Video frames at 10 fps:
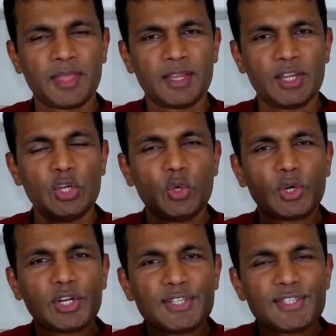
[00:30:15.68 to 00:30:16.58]
you are
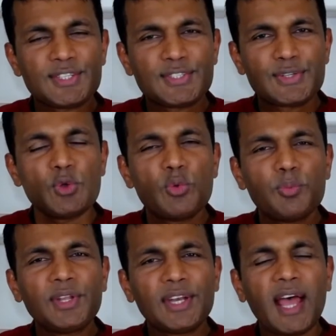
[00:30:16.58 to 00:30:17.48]

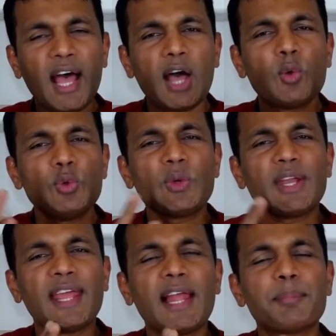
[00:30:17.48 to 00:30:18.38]
consumed in how you
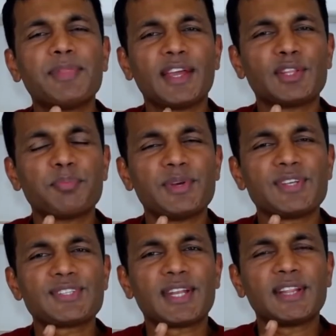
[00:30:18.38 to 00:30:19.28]
can help the other
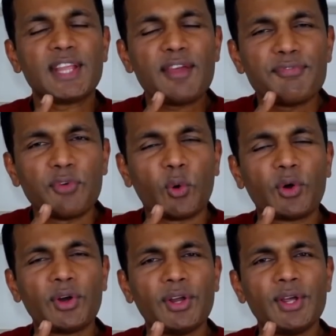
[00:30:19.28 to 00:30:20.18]
person, and
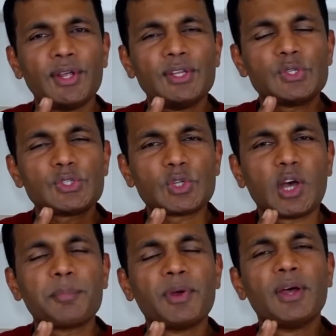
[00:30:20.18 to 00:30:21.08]
therefore you
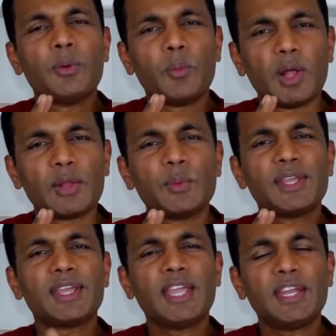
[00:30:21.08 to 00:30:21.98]
stop
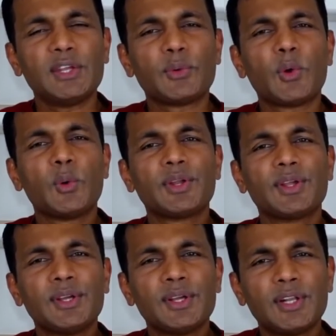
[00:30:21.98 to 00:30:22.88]
wallowing in your own
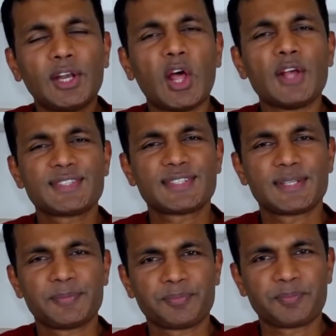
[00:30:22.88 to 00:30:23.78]
loss.
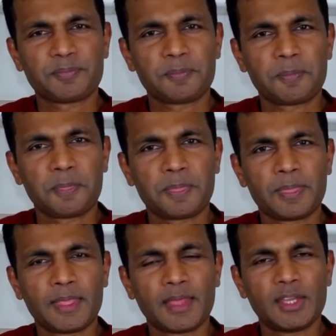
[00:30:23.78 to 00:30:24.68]

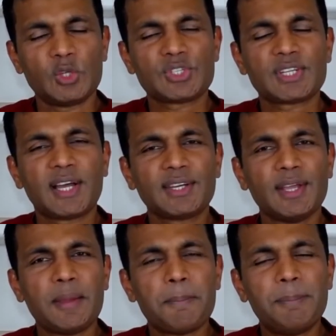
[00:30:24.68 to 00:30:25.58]
You start
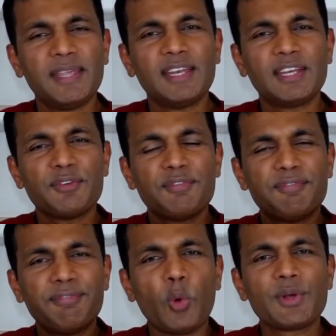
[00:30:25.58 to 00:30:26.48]
beginning to
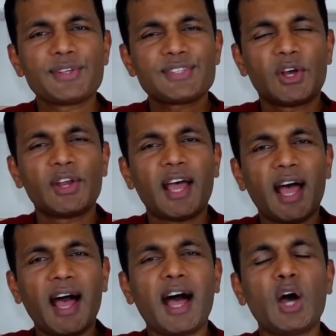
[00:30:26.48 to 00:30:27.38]
focus on
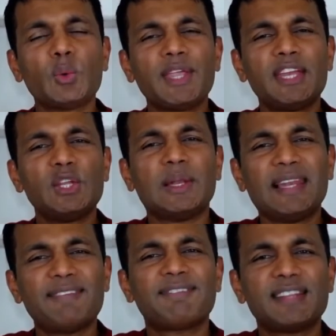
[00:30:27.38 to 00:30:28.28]
how can you
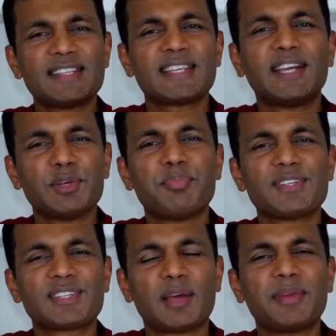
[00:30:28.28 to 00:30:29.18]
lift this other
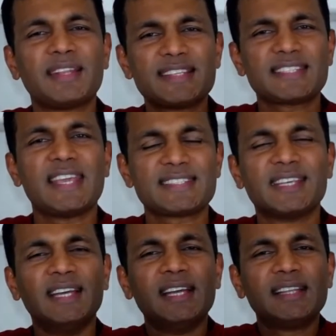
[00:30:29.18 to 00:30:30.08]
person up. In this
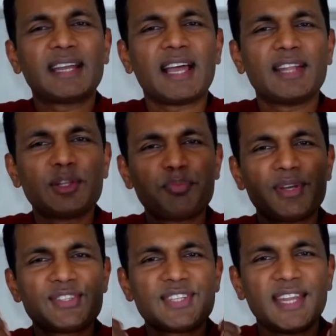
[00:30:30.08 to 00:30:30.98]
case, that other
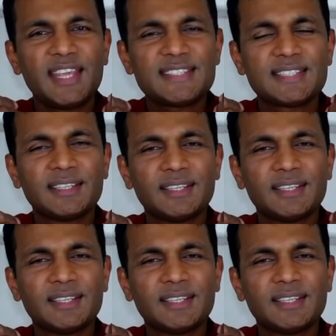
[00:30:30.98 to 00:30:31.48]
person is